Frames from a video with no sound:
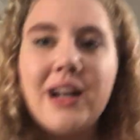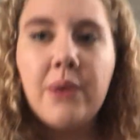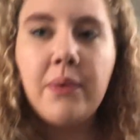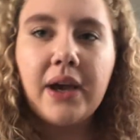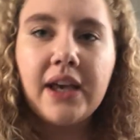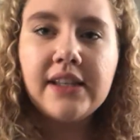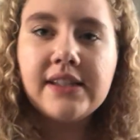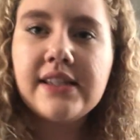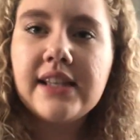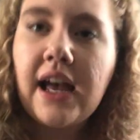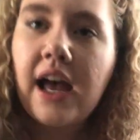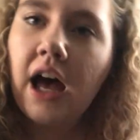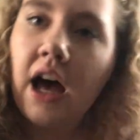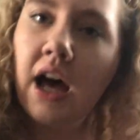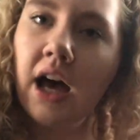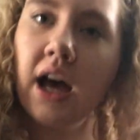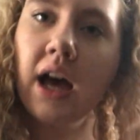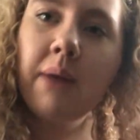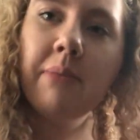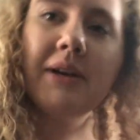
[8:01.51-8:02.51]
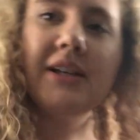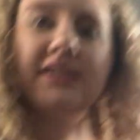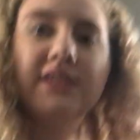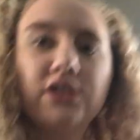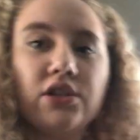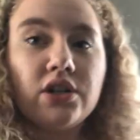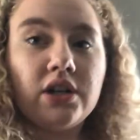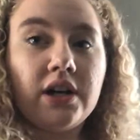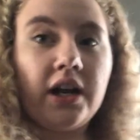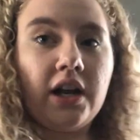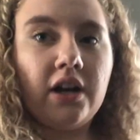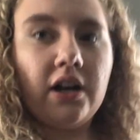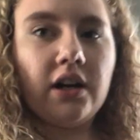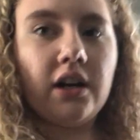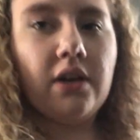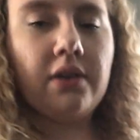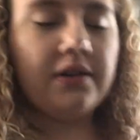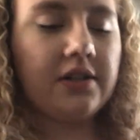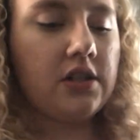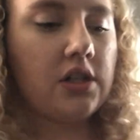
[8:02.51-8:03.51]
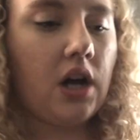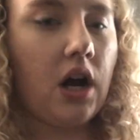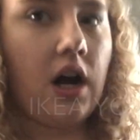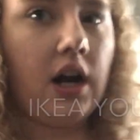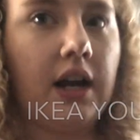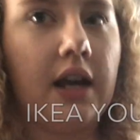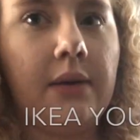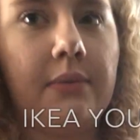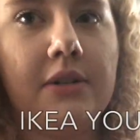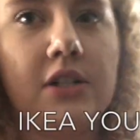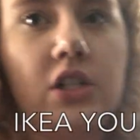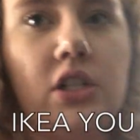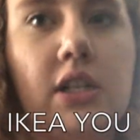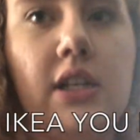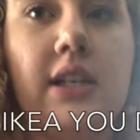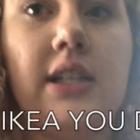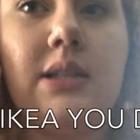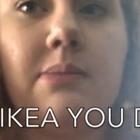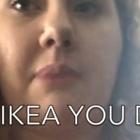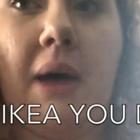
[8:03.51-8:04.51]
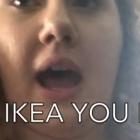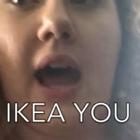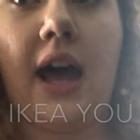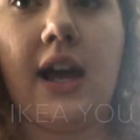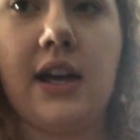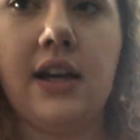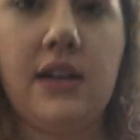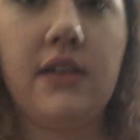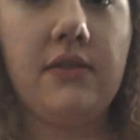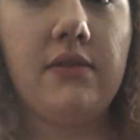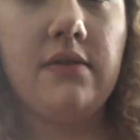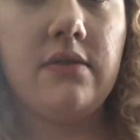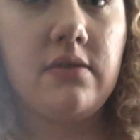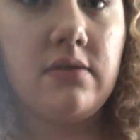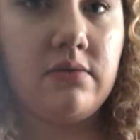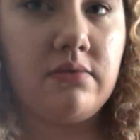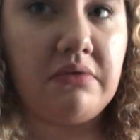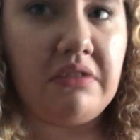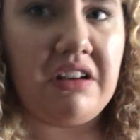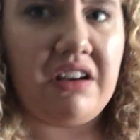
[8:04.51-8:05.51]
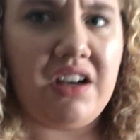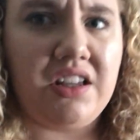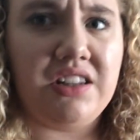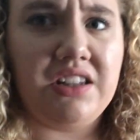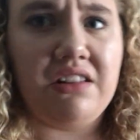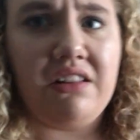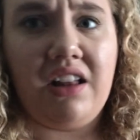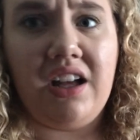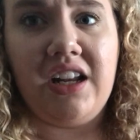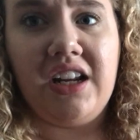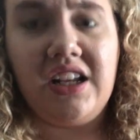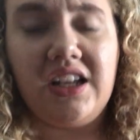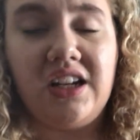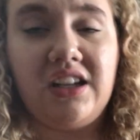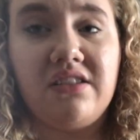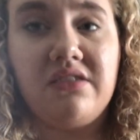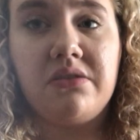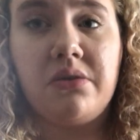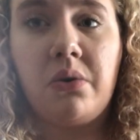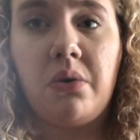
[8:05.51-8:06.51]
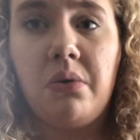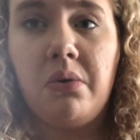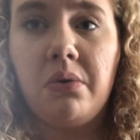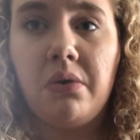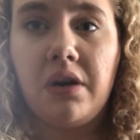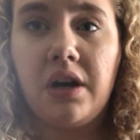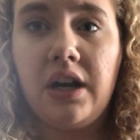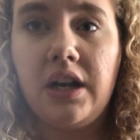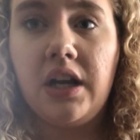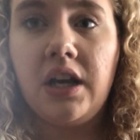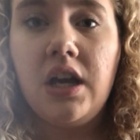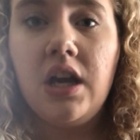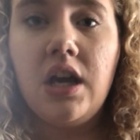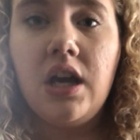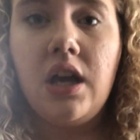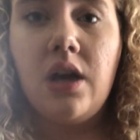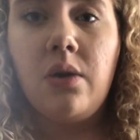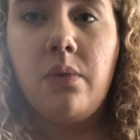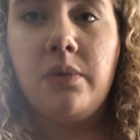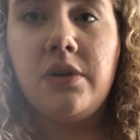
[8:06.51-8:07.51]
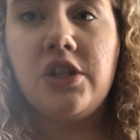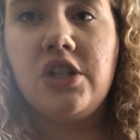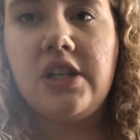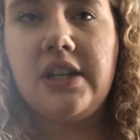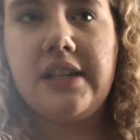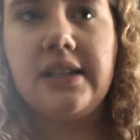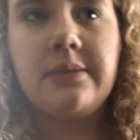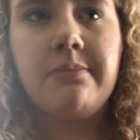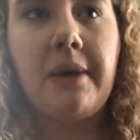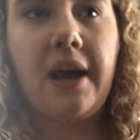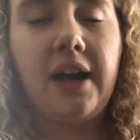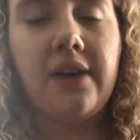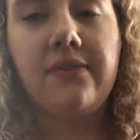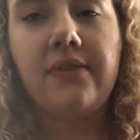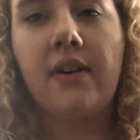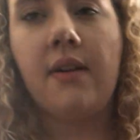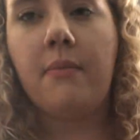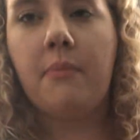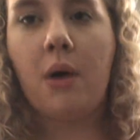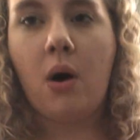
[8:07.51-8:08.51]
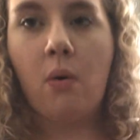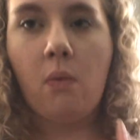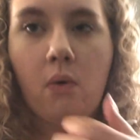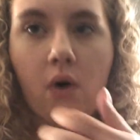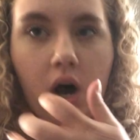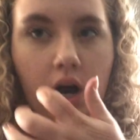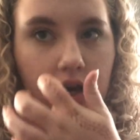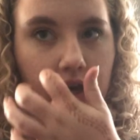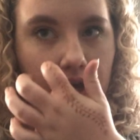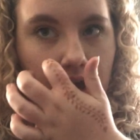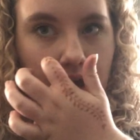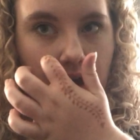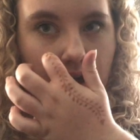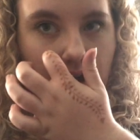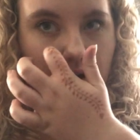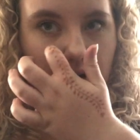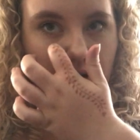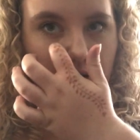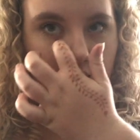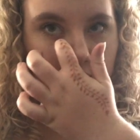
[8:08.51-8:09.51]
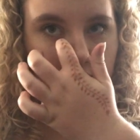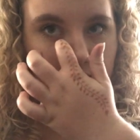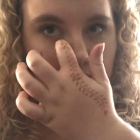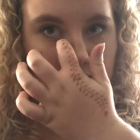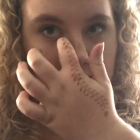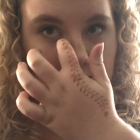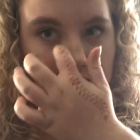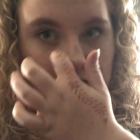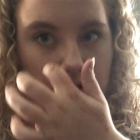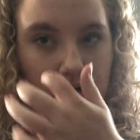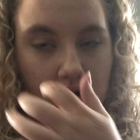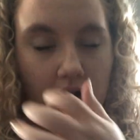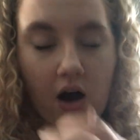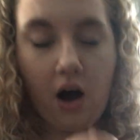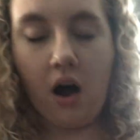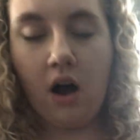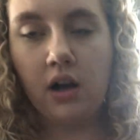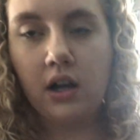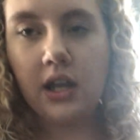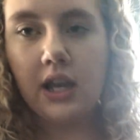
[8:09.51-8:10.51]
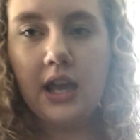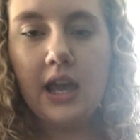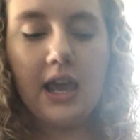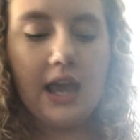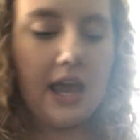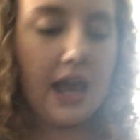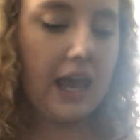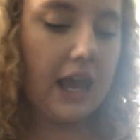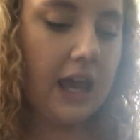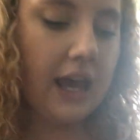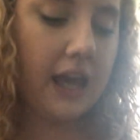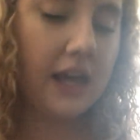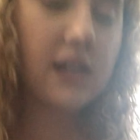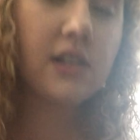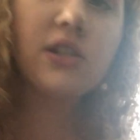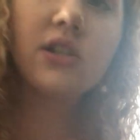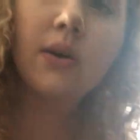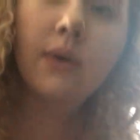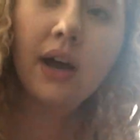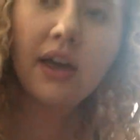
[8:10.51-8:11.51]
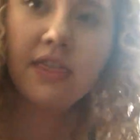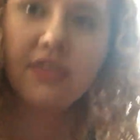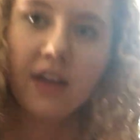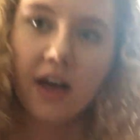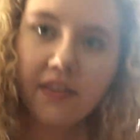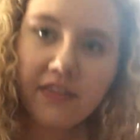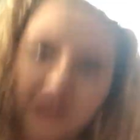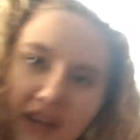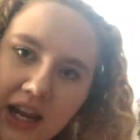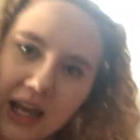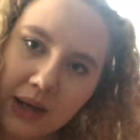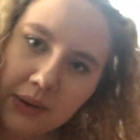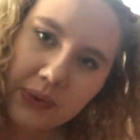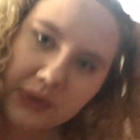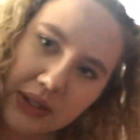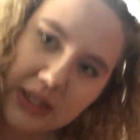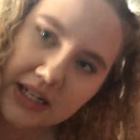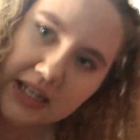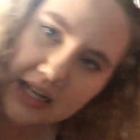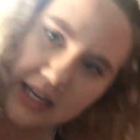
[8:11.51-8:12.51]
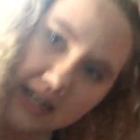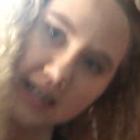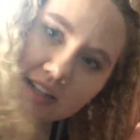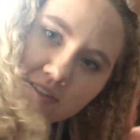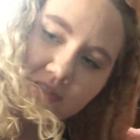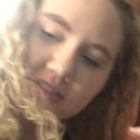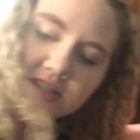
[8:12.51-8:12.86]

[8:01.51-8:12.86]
anyways, my sister and I are gonna go to Target when she gets back. Oh god, the lighting in here is horrid. When she gets back from walking her friend's dog. And so I thought that I would kind of